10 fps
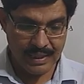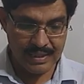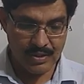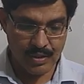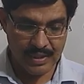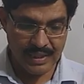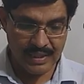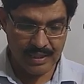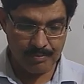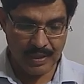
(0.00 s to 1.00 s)
is
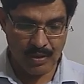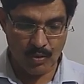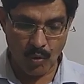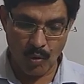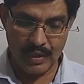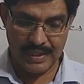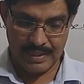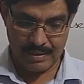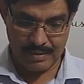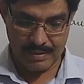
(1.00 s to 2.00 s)
taken by cold
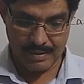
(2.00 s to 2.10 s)
air.